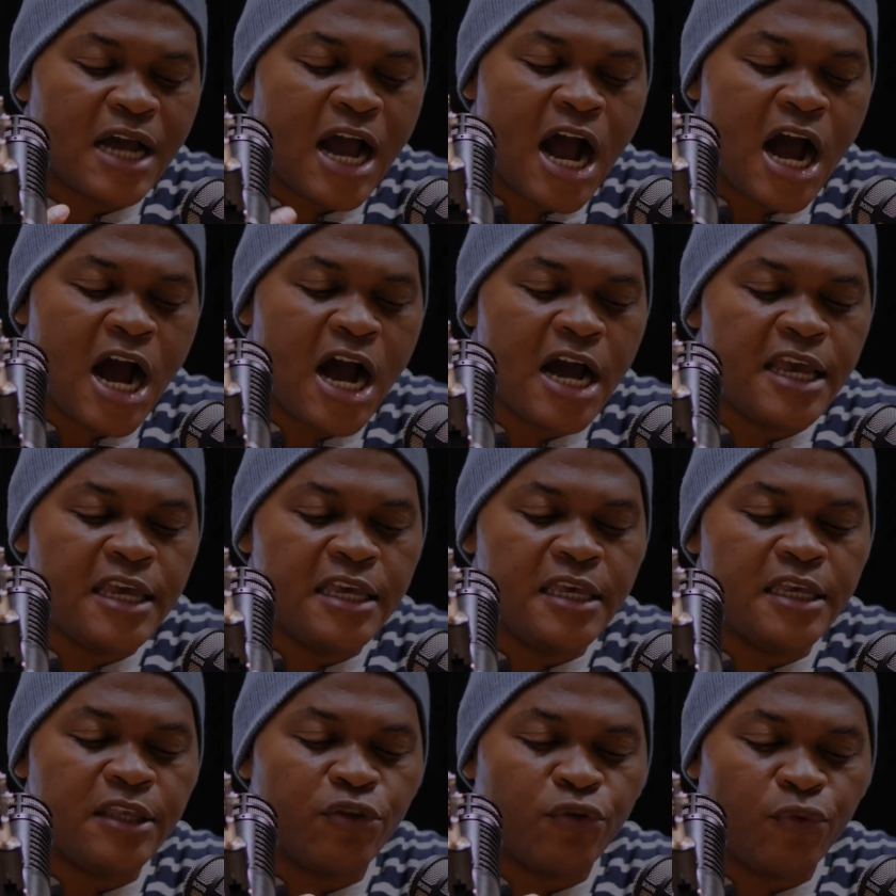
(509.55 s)

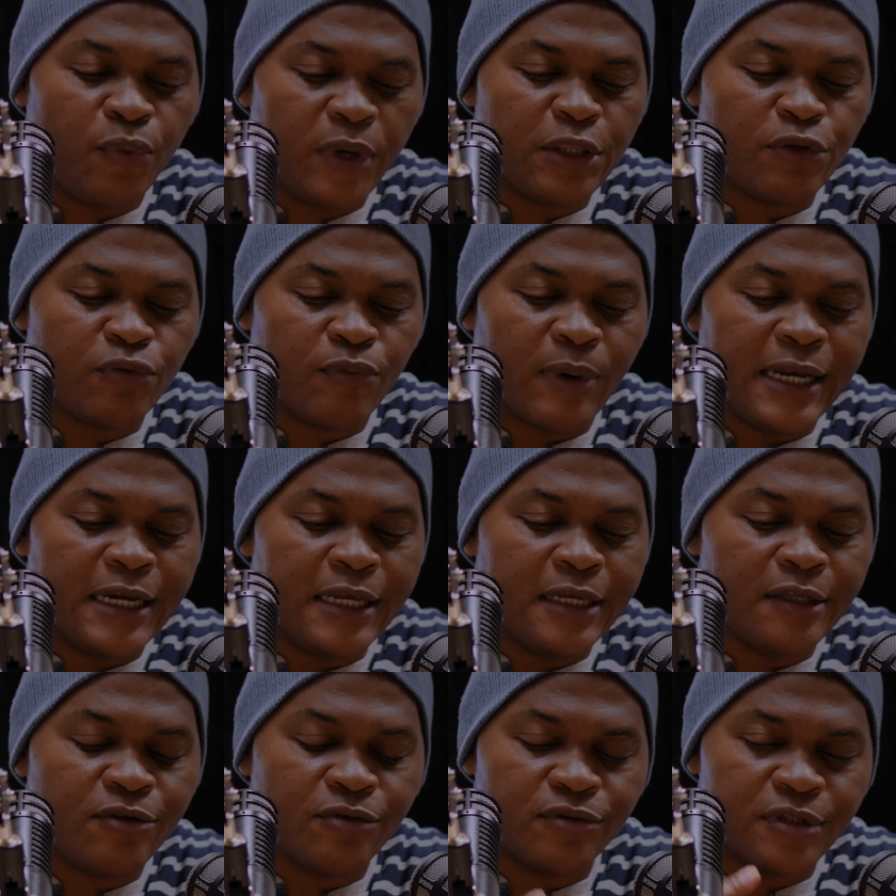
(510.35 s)

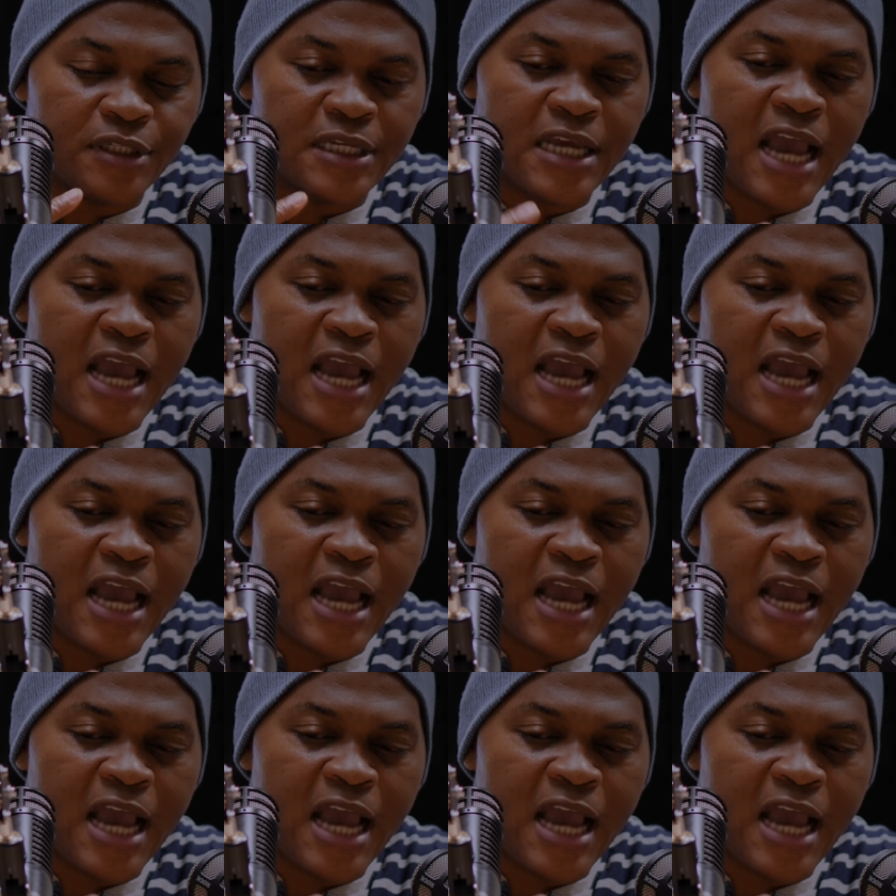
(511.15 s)
RE320 to see